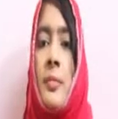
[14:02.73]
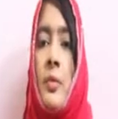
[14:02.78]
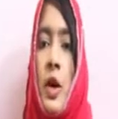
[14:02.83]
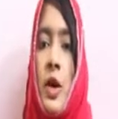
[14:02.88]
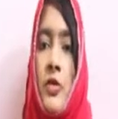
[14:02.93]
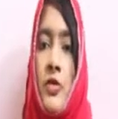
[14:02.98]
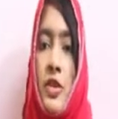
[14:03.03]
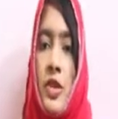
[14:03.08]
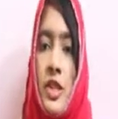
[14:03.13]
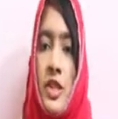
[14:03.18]

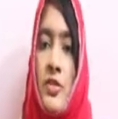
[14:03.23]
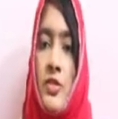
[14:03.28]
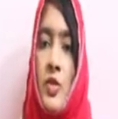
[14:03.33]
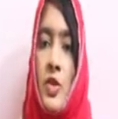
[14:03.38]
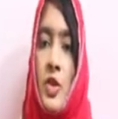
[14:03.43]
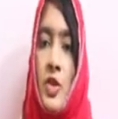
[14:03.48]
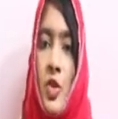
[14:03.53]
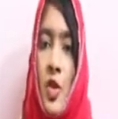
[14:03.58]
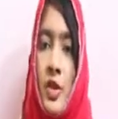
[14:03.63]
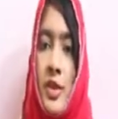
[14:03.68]
proliferation
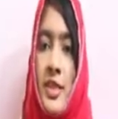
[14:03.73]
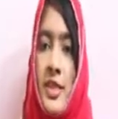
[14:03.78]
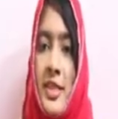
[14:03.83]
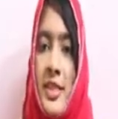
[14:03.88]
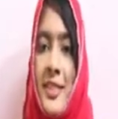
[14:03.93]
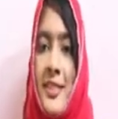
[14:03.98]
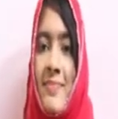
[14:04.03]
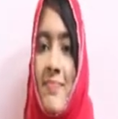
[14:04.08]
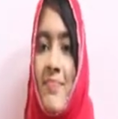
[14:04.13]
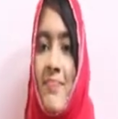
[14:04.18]
was not
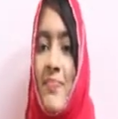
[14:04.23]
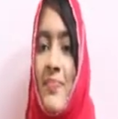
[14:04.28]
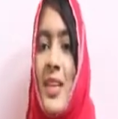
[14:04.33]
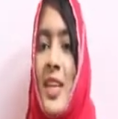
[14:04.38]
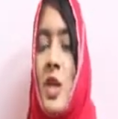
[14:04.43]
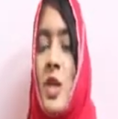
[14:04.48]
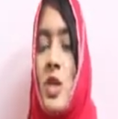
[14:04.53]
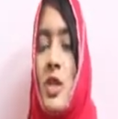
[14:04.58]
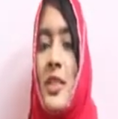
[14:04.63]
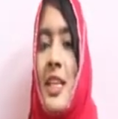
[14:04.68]
seen.
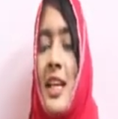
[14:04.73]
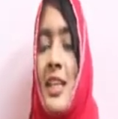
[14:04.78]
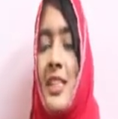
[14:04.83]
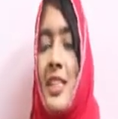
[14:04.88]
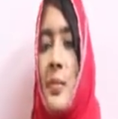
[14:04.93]
So that's